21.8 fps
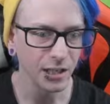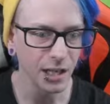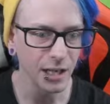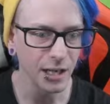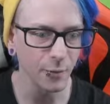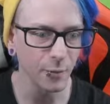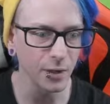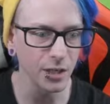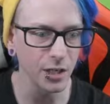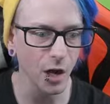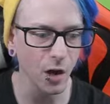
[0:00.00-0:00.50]

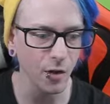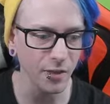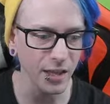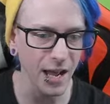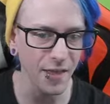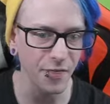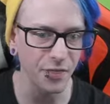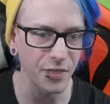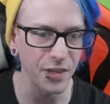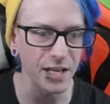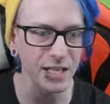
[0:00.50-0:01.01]
Like, we know
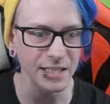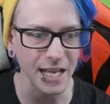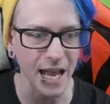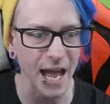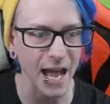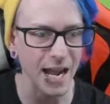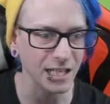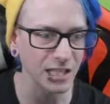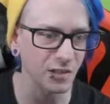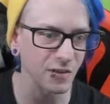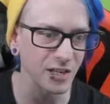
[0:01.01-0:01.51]
that this
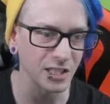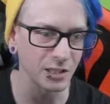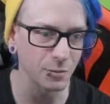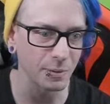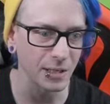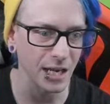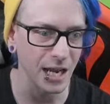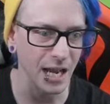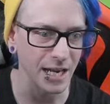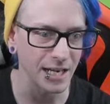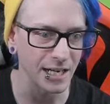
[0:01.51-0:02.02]
activates
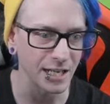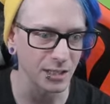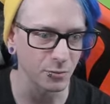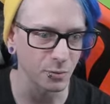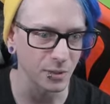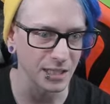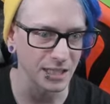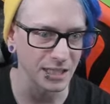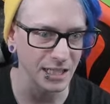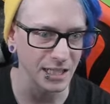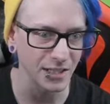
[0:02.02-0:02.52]
behind us.
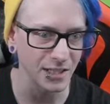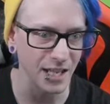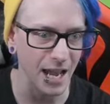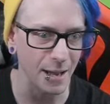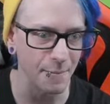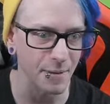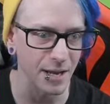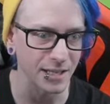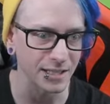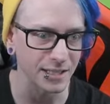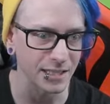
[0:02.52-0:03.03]
We see
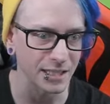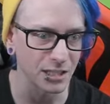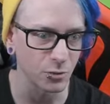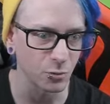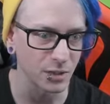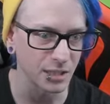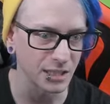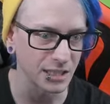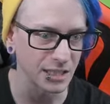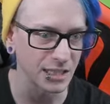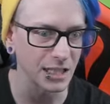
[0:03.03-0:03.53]
that message.
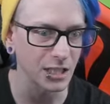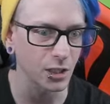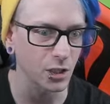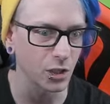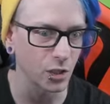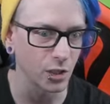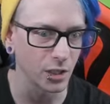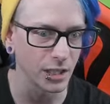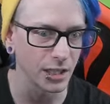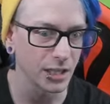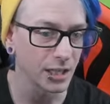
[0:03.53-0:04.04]
We see it
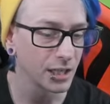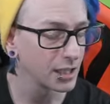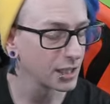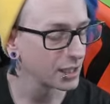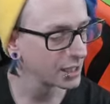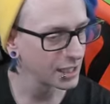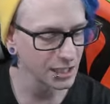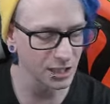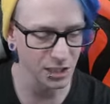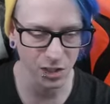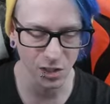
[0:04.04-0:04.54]
good.
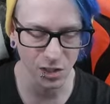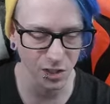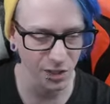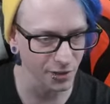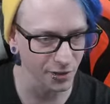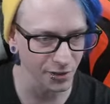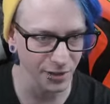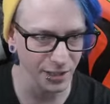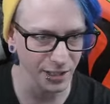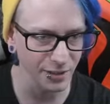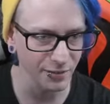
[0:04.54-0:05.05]
It's
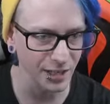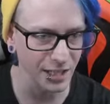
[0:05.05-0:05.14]
literally